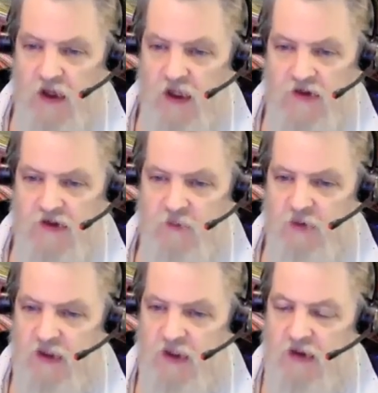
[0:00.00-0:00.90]
It's a
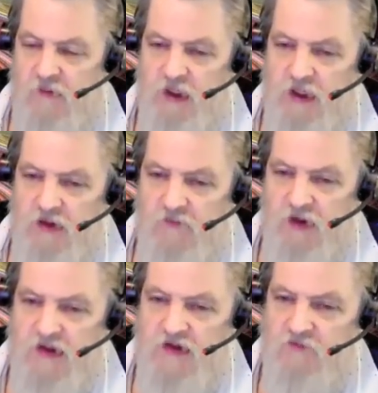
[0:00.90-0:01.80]
big deal, Beena.
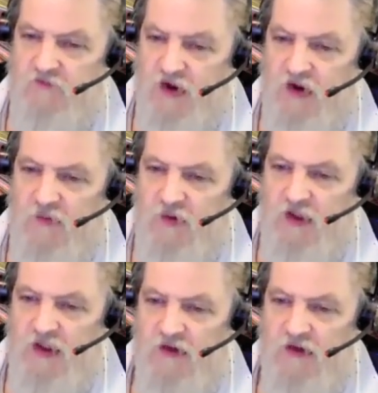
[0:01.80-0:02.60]
It's a very big deal.